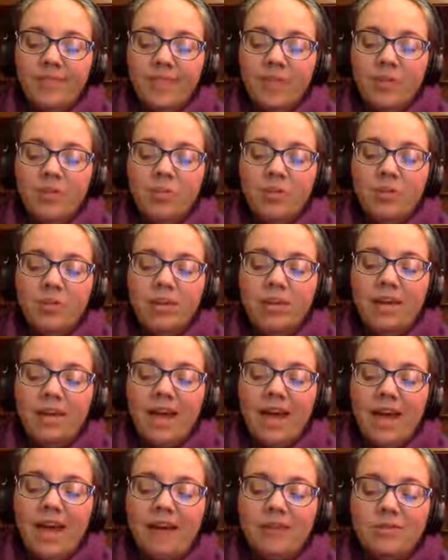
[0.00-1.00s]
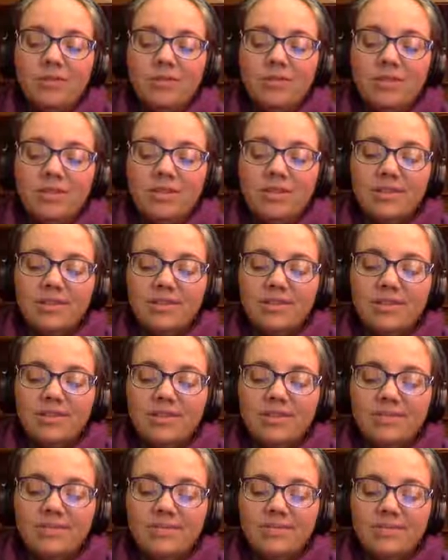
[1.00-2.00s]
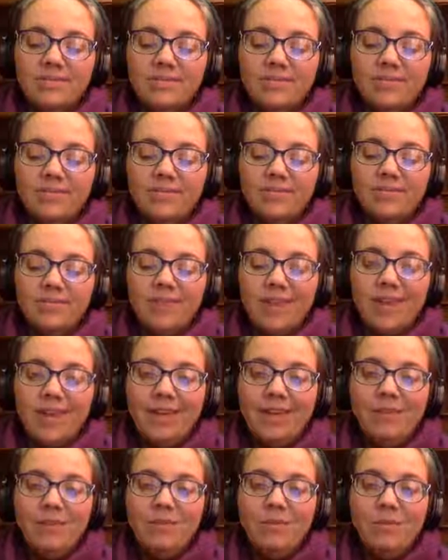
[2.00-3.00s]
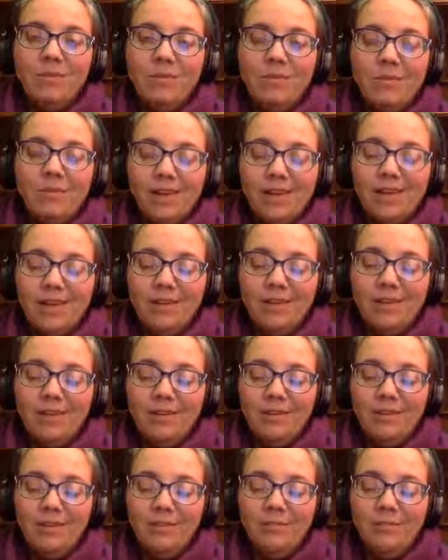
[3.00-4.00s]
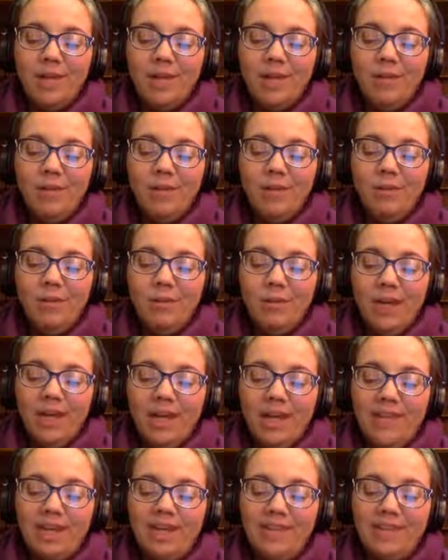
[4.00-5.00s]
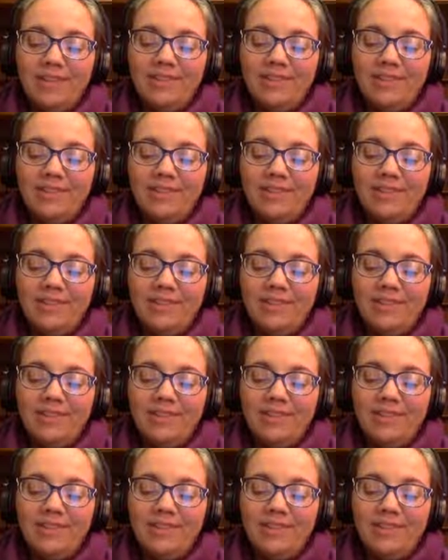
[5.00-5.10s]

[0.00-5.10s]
Breathing out, I am aware of my whole body.